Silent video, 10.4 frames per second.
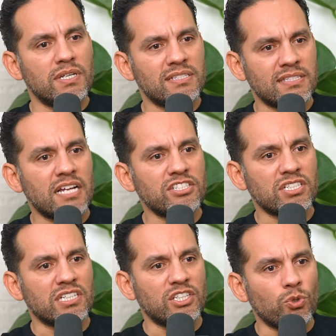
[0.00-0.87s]

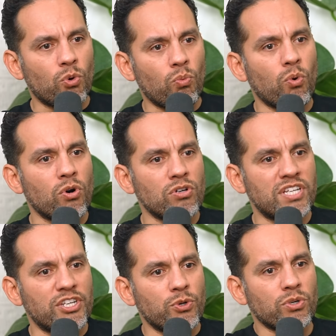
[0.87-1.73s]
essentially your words
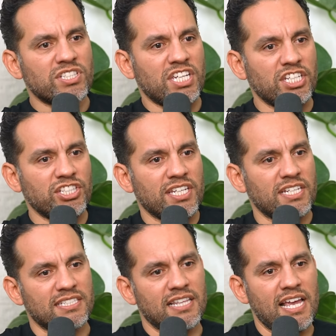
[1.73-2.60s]
and your
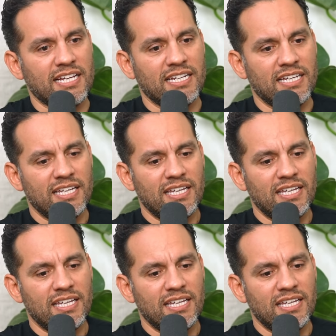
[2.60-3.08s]
teachings like